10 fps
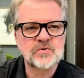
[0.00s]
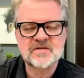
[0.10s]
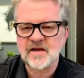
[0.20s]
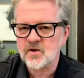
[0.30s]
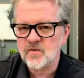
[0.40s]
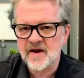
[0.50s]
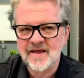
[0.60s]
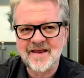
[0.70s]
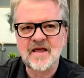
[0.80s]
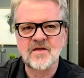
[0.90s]
denigrate
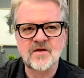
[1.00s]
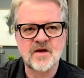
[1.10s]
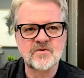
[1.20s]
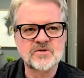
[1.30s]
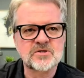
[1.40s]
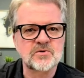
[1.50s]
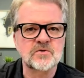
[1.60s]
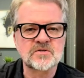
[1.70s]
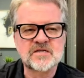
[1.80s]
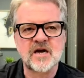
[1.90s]
any of the other
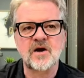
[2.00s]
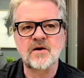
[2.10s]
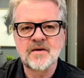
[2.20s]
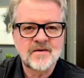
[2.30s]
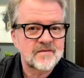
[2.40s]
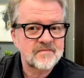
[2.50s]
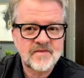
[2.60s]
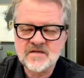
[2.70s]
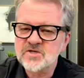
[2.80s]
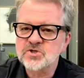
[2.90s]
schools here.
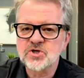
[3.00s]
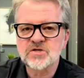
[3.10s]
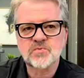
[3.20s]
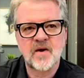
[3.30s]
This is just what